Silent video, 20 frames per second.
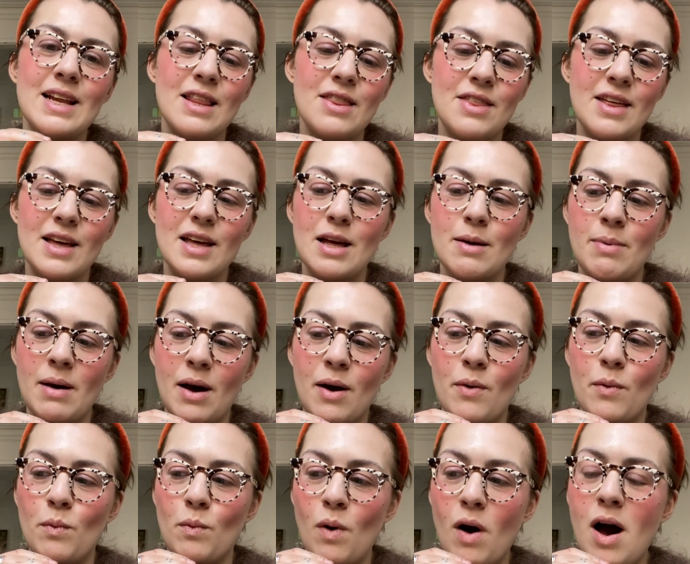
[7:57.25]
think
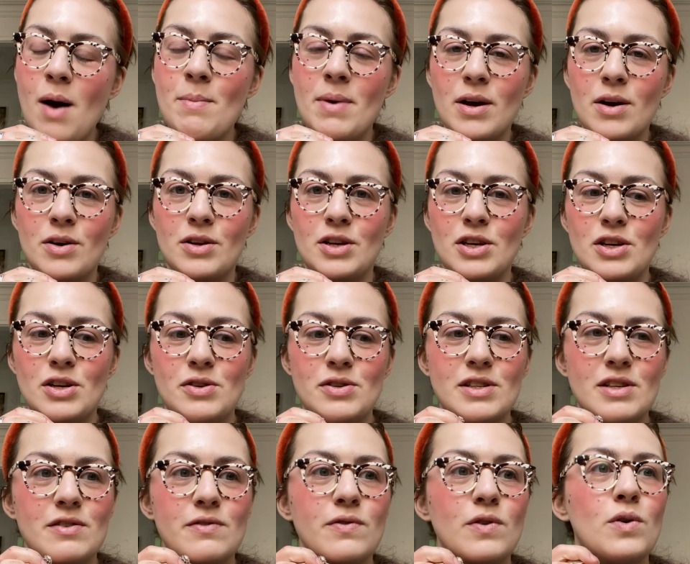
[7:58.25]
about what am I going to use
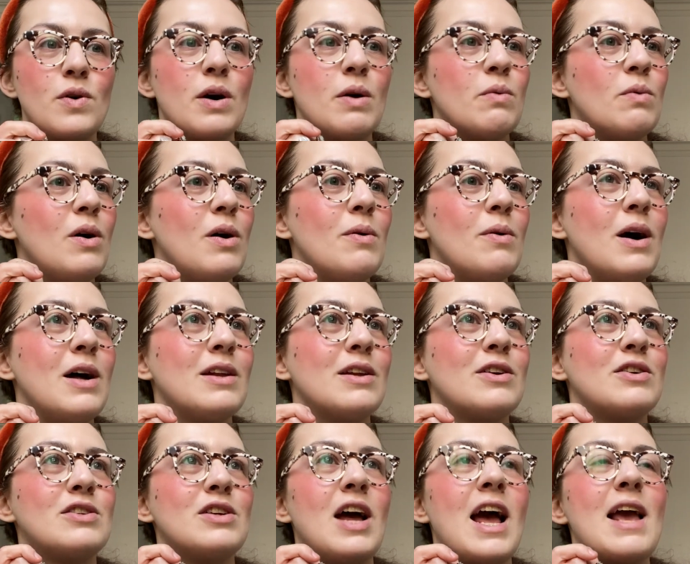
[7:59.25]
this for,
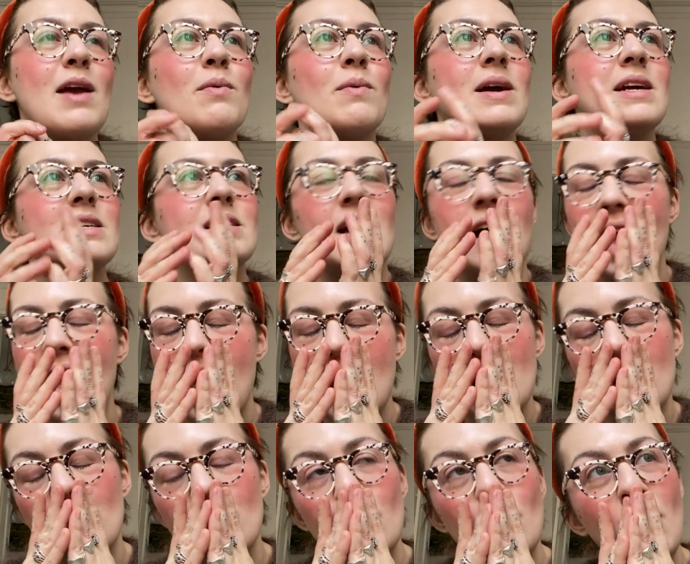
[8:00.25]
because I
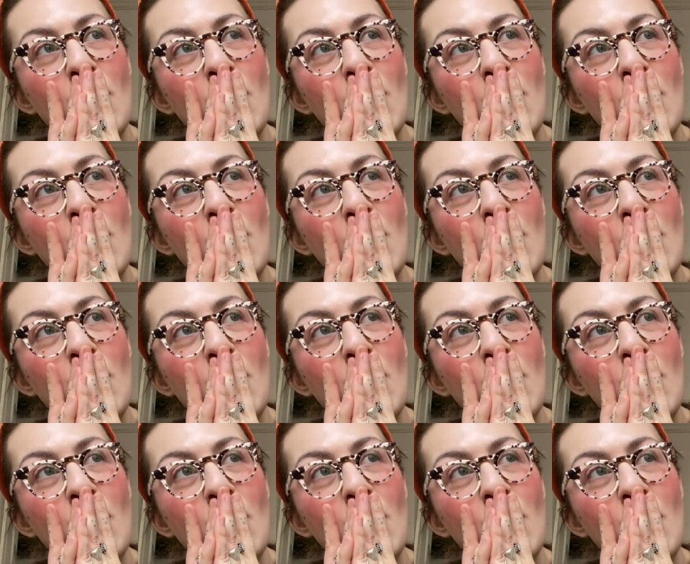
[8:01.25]
hate